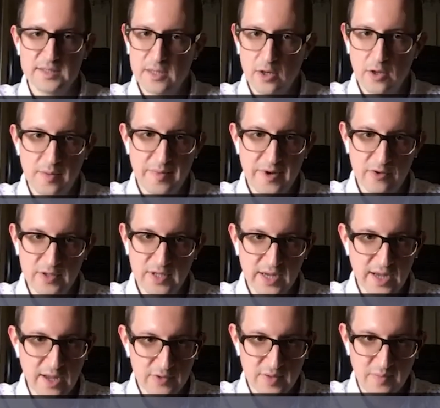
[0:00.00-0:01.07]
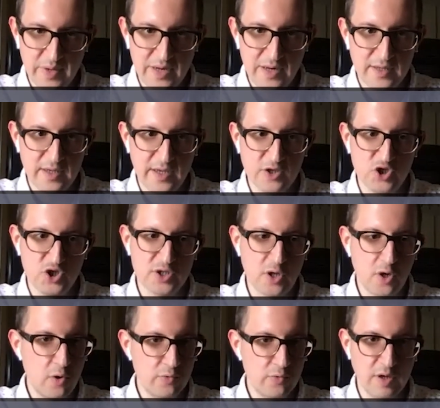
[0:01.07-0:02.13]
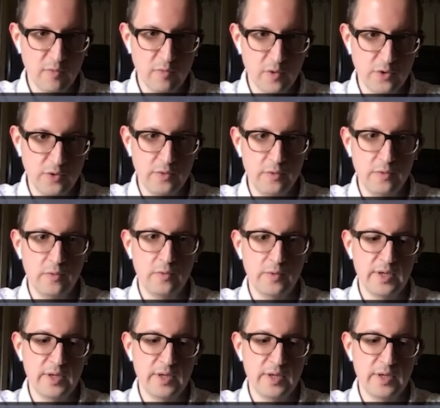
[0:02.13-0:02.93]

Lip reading: a lot about accountability and just owning what you do,